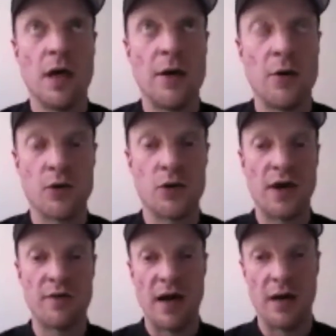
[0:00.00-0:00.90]
and also
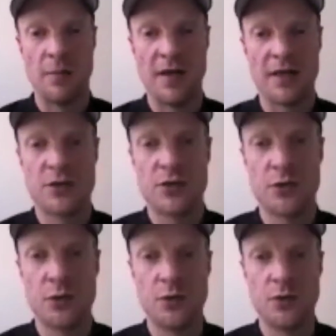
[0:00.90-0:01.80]
have iPad
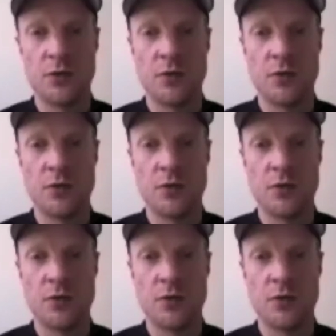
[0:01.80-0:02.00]
2